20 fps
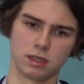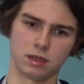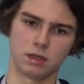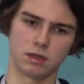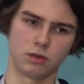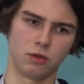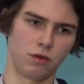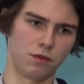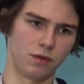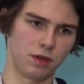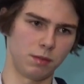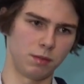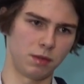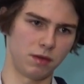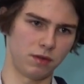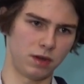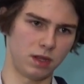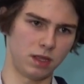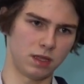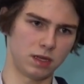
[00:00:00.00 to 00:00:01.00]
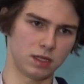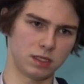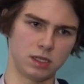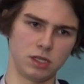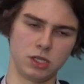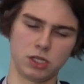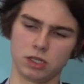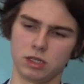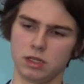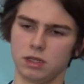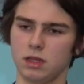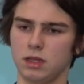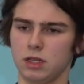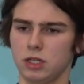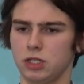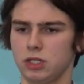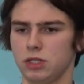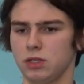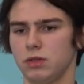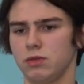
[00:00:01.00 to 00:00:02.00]
in terms of
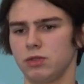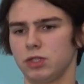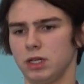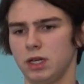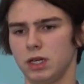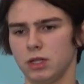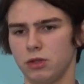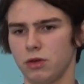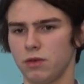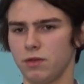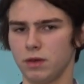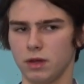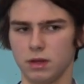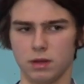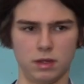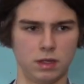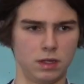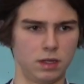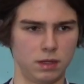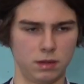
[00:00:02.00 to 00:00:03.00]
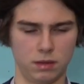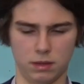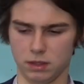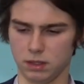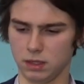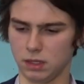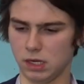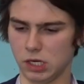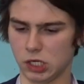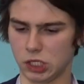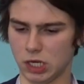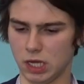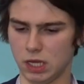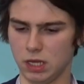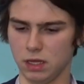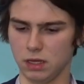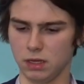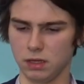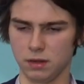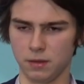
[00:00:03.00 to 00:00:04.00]
rolling out new update,
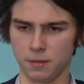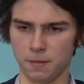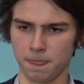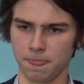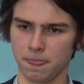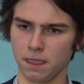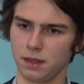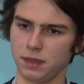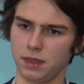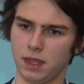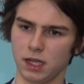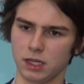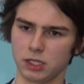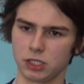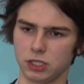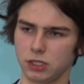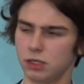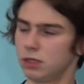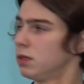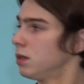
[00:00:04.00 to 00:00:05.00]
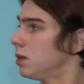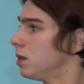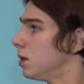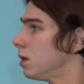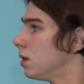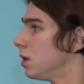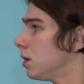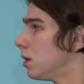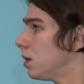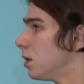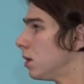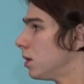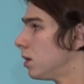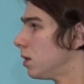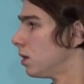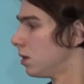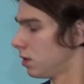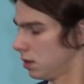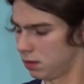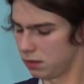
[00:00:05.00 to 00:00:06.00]
overlapping our